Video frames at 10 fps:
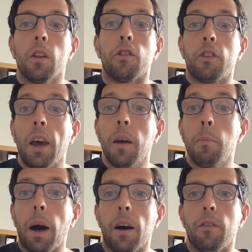The second
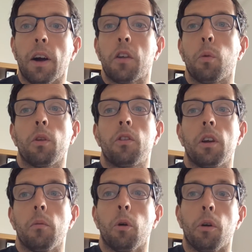part of Act 1,
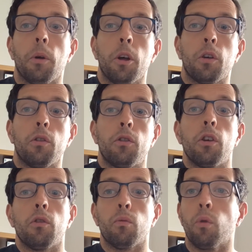Scene 1
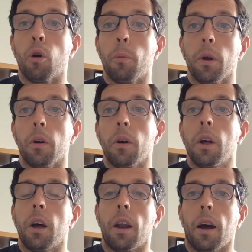concerns Romeo
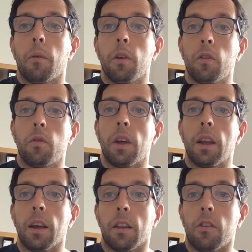and how he's
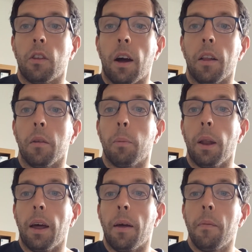feeling at the start of the
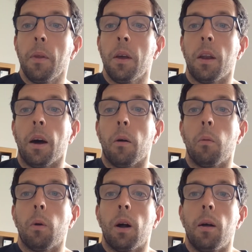play. Now,
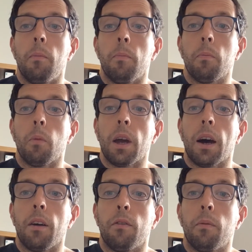we
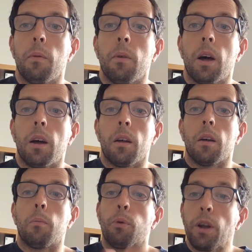have
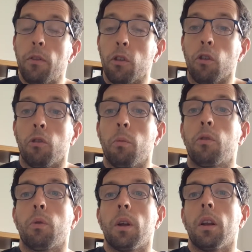a brief discussion
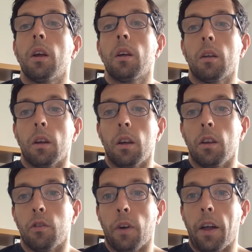between
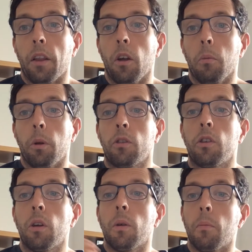his father, Lord
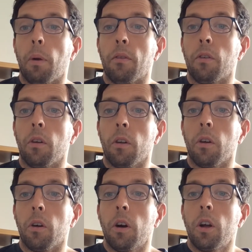Montague, and
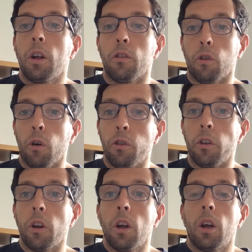Benvolio, his
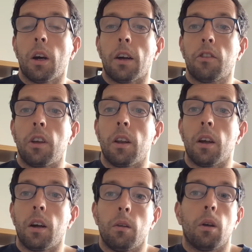cousin, asking,
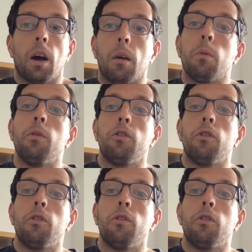how have you